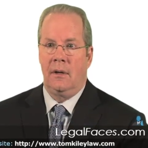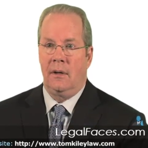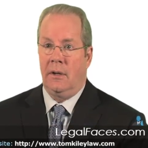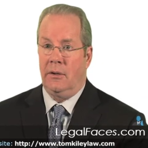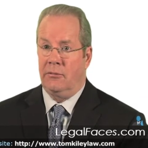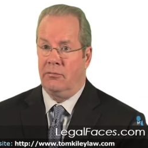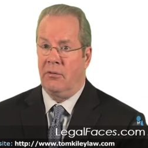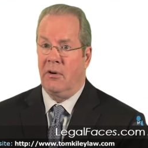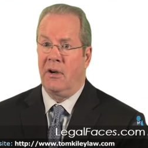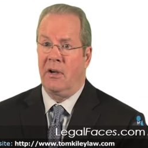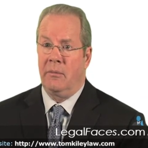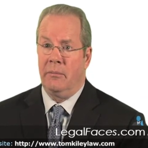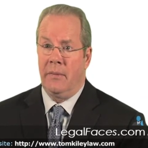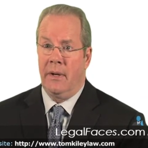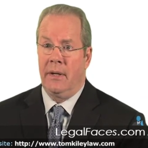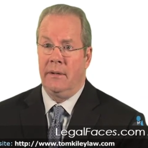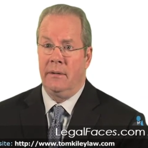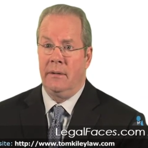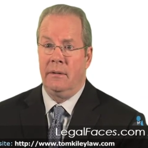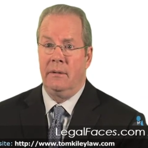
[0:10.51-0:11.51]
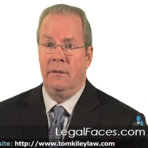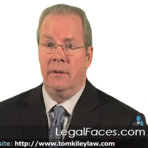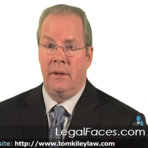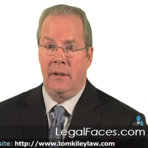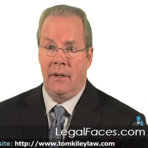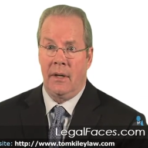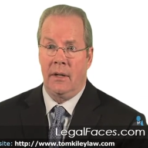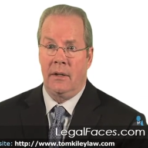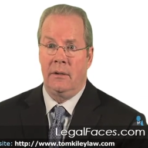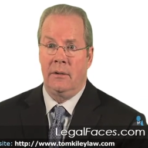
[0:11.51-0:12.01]
it's recommended that
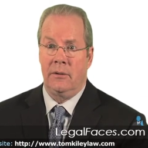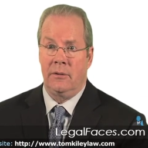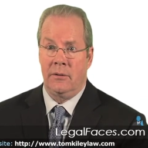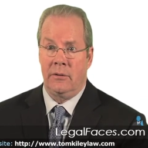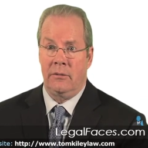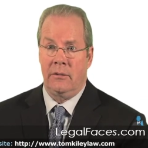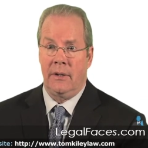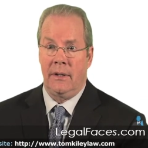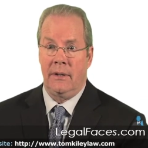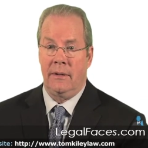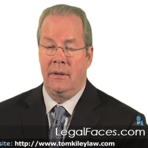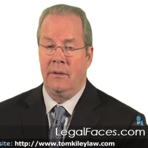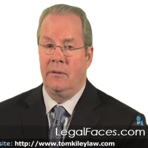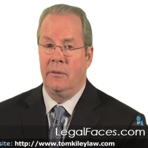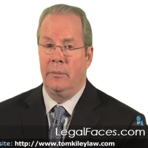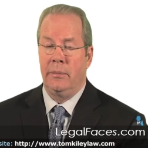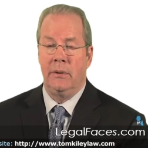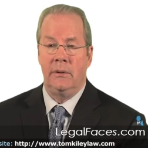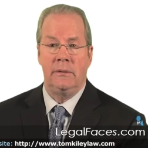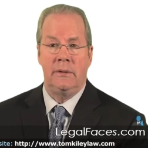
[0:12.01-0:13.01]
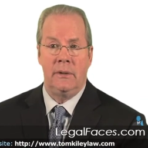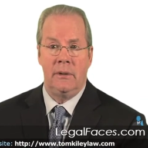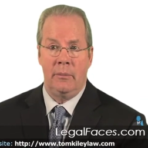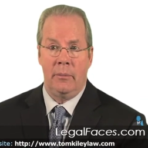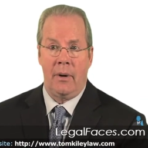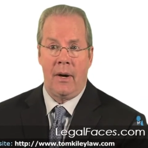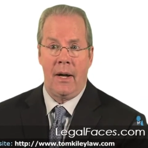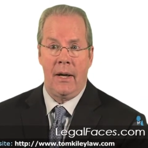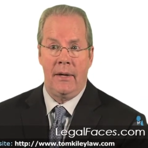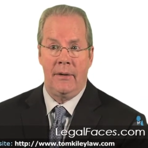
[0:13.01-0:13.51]
you get an attorney. There's a built-in
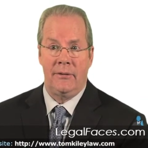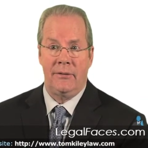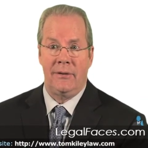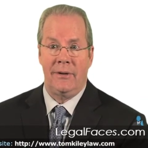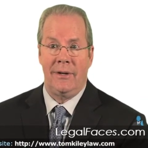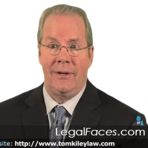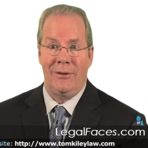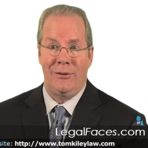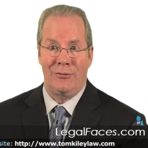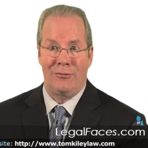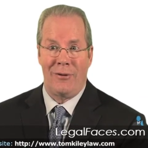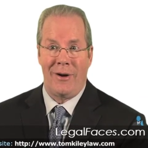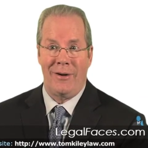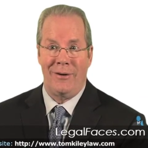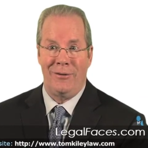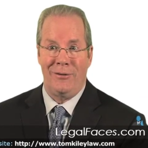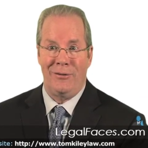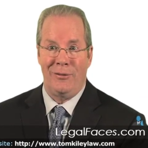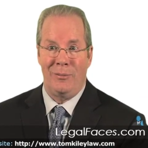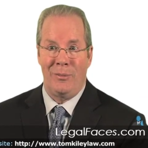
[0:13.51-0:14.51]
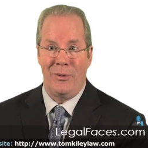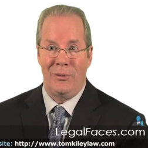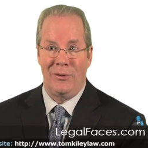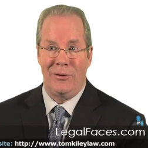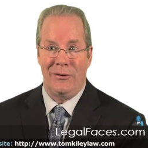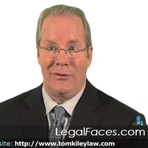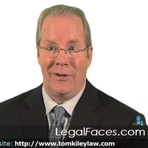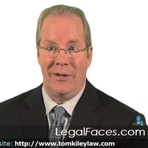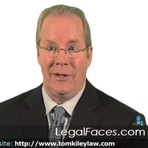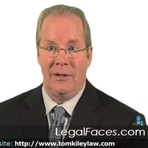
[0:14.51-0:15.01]
bias against riders of
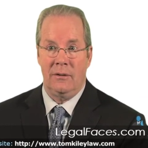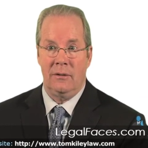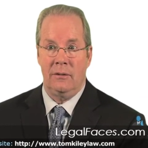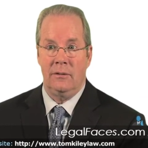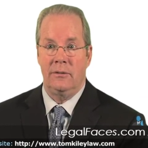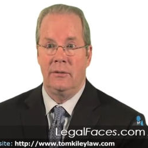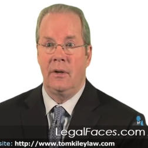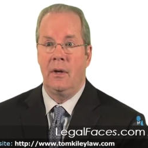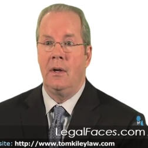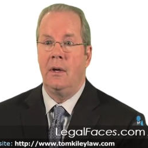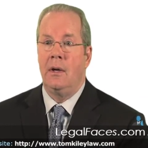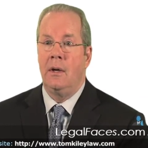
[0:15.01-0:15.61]
motorcycles.